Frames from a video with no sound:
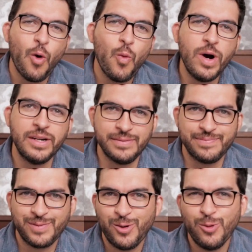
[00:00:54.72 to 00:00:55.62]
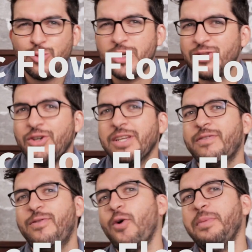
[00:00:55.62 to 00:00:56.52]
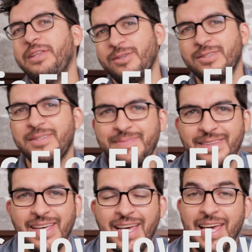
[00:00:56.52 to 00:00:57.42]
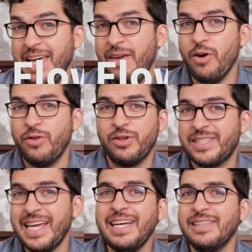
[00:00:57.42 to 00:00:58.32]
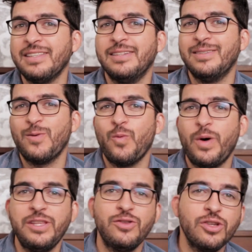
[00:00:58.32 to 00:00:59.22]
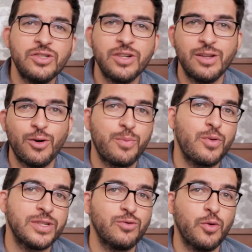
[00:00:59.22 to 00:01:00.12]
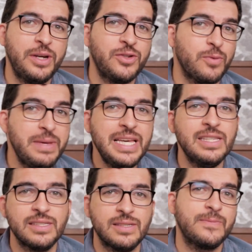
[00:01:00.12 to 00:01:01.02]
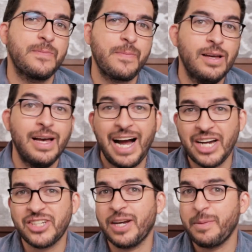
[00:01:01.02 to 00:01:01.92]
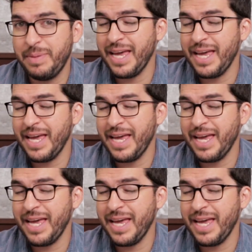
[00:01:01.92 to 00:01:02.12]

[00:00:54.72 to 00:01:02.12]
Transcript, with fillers: 1. Ultrasonic flow meters. If you understand what industrial or process automation means, hashtag